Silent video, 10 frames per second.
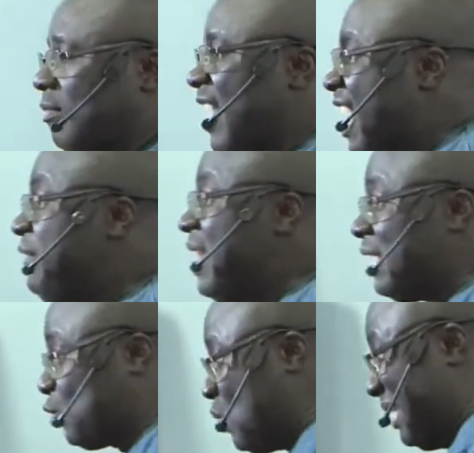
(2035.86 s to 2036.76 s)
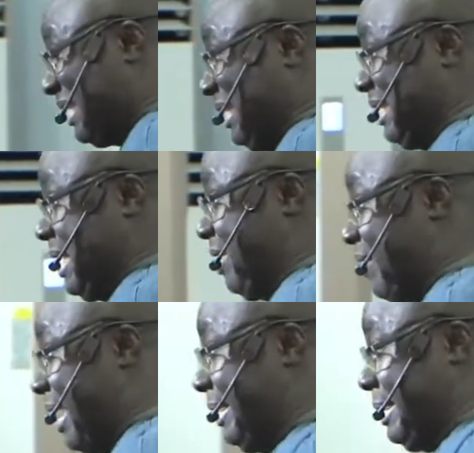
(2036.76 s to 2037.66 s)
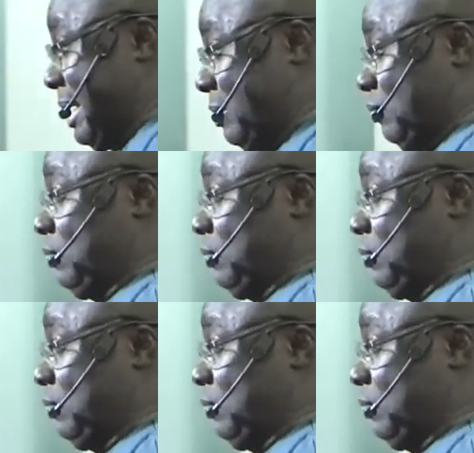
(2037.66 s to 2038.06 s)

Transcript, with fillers: Even as we sit here right now,